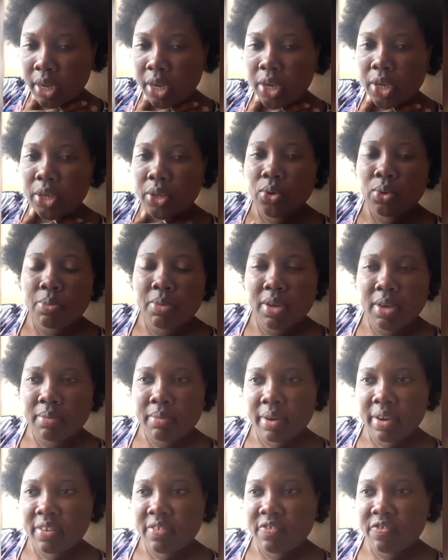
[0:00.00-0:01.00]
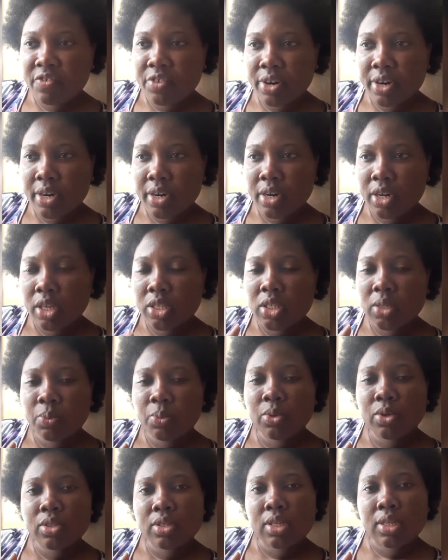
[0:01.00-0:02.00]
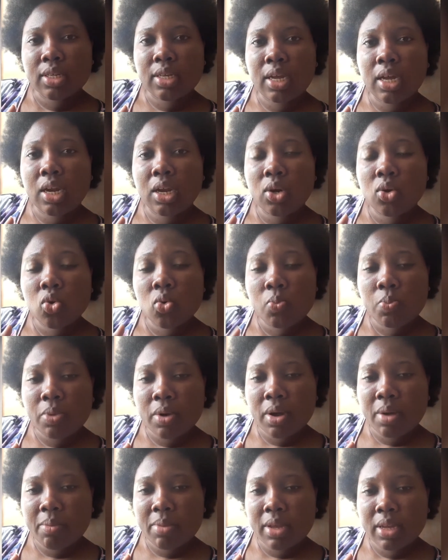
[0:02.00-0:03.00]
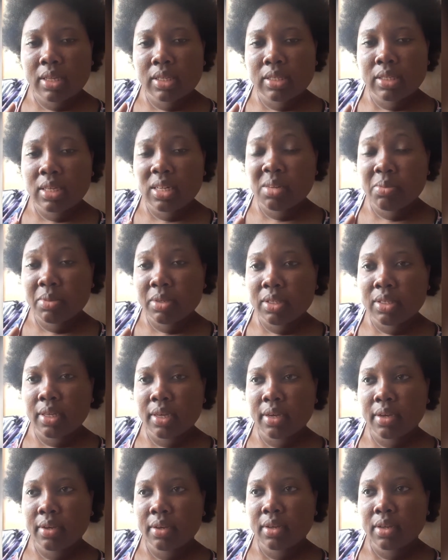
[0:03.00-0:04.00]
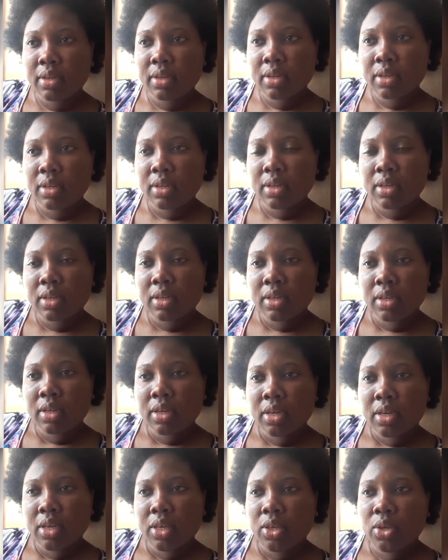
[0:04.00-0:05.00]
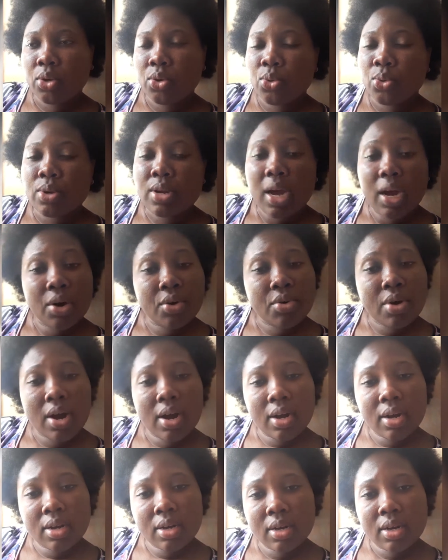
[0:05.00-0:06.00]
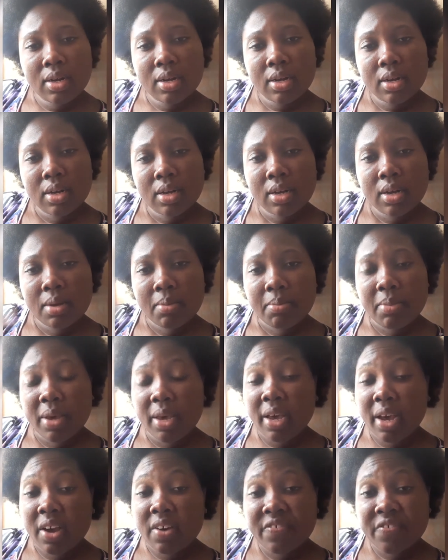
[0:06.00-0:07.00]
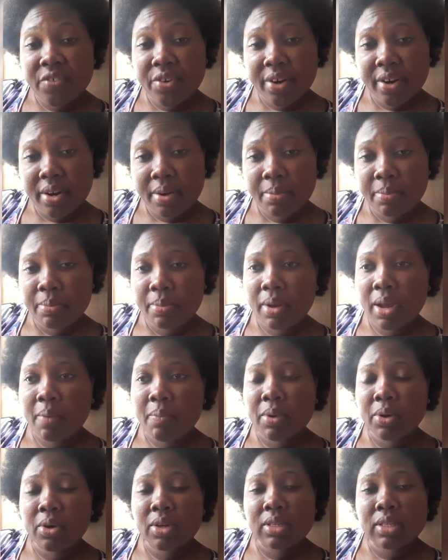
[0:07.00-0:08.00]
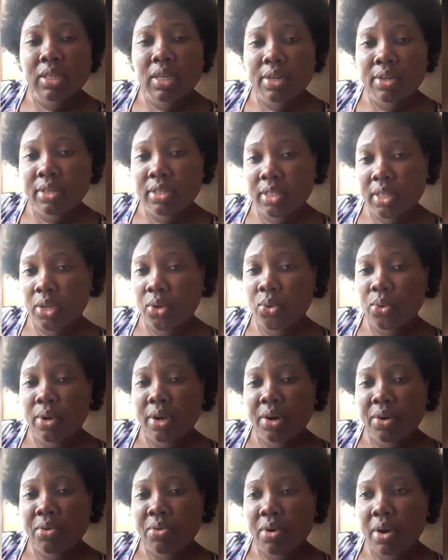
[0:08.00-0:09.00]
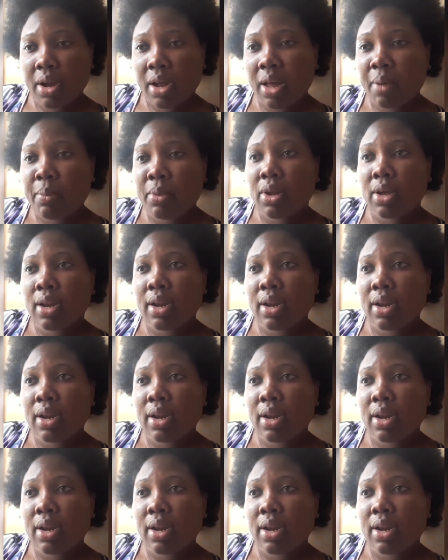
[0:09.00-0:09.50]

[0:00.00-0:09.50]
you being my friend, you're supposed to can look for me and tell me say you do that wrong. Me a friend, I'm gonna tell you say you do that wrong. I'm gonna